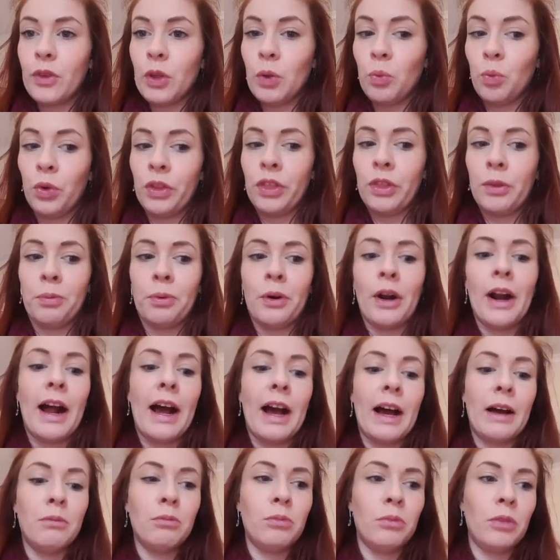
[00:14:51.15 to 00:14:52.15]
with the
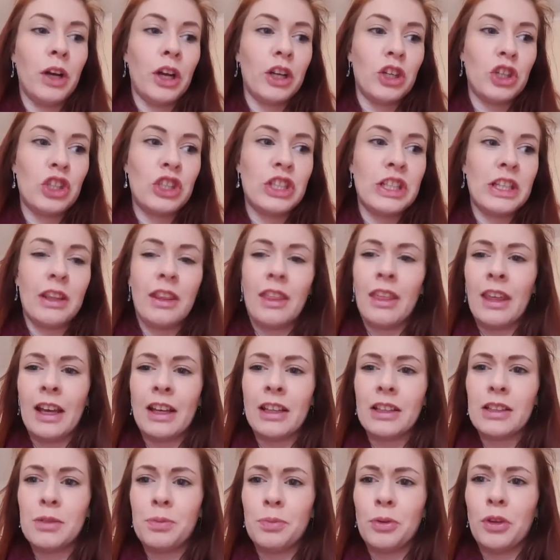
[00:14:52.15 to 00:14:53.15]
pram, I just didn't
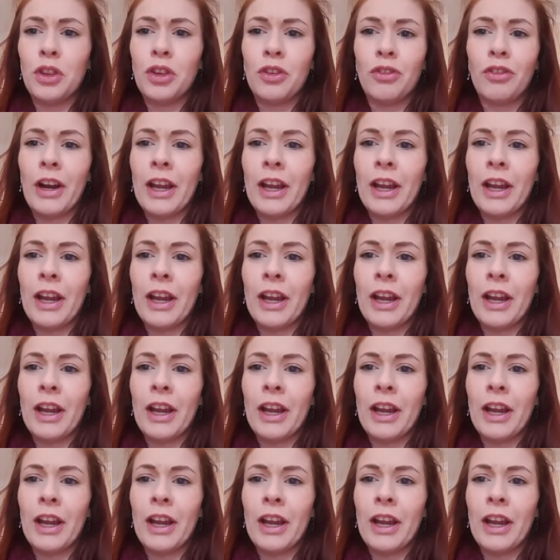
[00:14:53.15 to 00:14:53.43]
think to put the